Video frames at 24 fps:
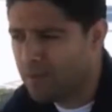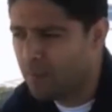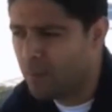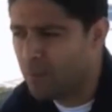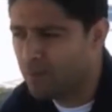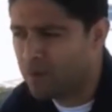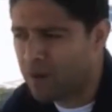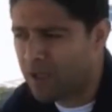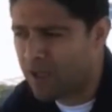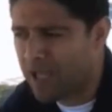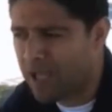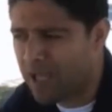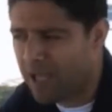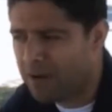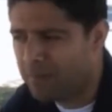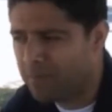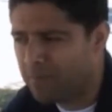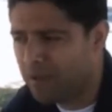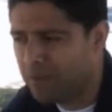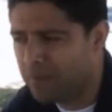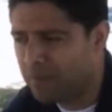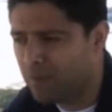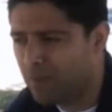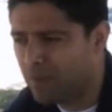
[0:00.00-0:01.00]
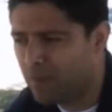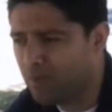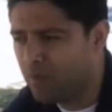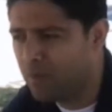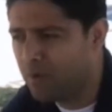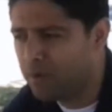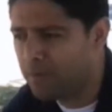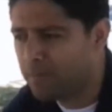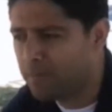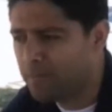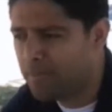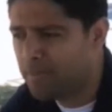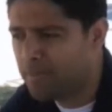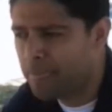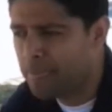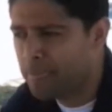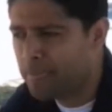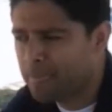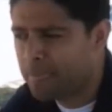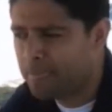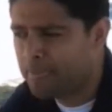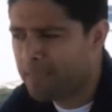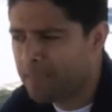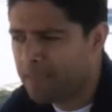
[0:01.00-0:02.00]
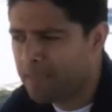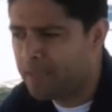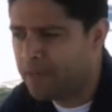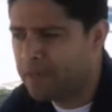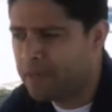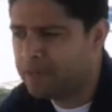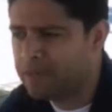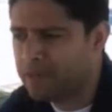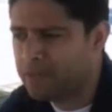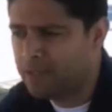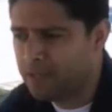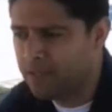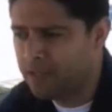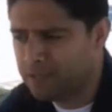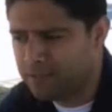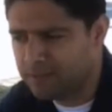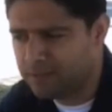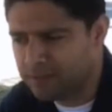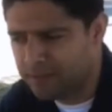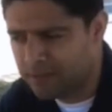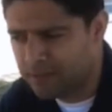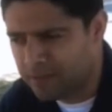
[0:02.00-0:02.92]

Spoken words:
But when I had my boy, it